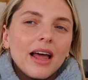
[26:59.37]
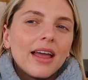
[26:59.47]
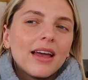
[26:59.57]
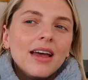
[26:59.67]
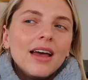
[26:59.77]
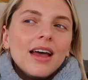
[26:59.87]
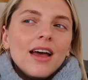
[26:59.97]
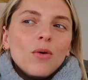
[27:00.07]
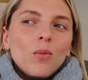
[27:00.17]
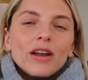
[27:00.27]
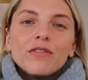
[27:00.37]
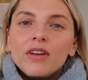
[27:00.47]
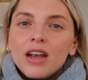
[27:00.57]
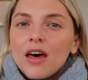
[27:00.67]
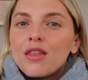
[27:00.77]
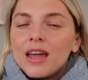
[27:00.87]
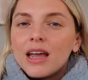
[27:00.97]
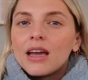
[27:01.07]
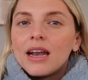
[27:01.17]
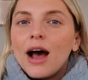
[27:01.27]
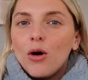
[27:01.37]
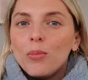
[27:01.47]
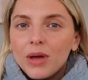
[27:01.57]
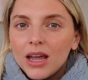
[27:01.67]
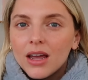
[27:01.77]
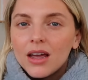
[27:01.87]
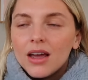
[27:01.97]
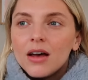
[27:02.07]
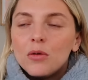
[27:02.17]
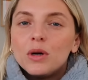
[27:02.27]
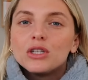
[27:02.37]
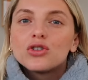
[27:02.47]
Like, what if nothing can help me? But